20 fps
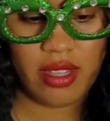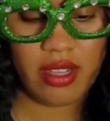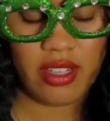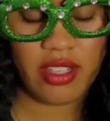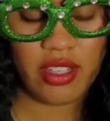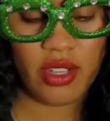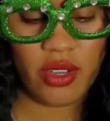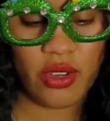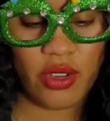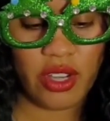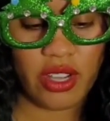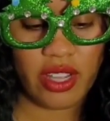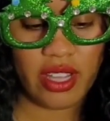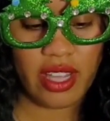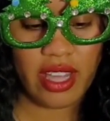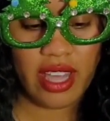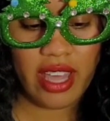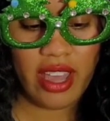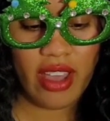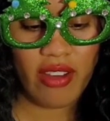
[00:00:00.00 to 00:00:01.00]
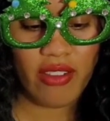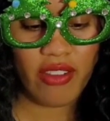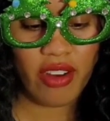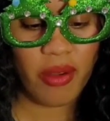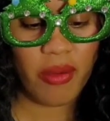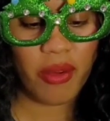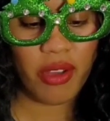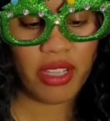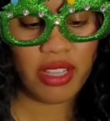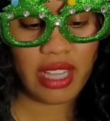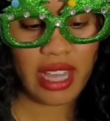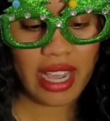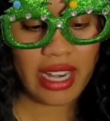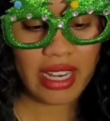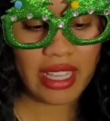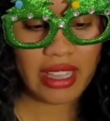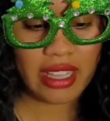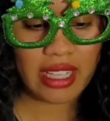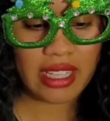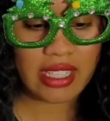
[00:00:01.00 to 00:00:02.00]
So from online,
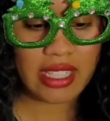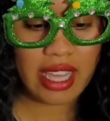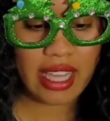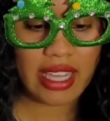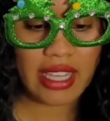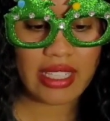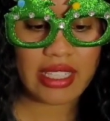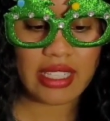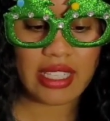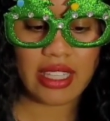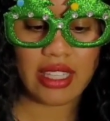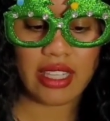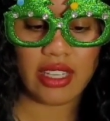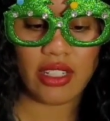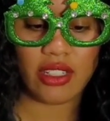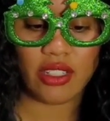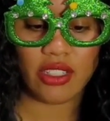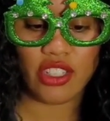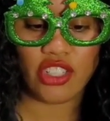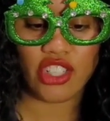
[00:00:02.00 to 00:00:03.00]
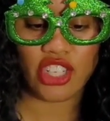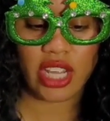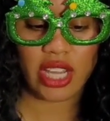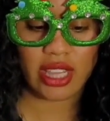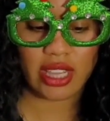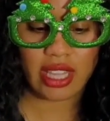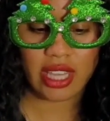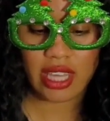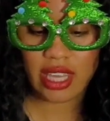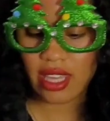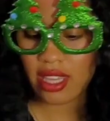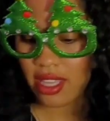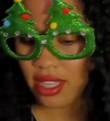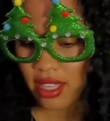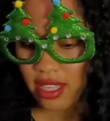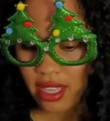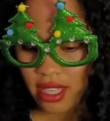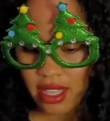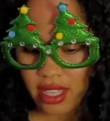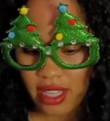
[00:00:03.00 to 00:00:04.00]
it looks like it's a little jelly
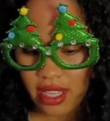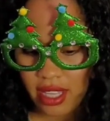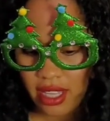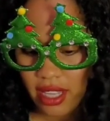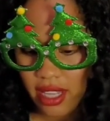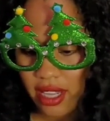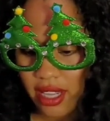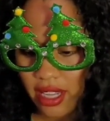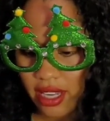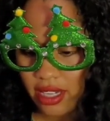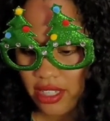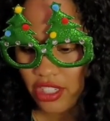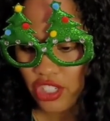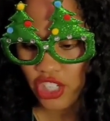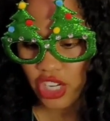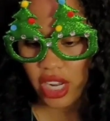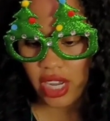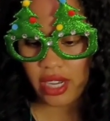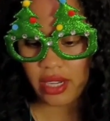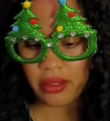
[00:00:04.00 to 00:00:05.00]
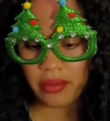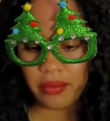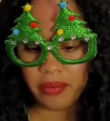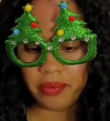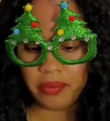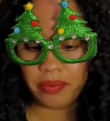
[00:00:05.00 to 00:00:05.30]
in a jar.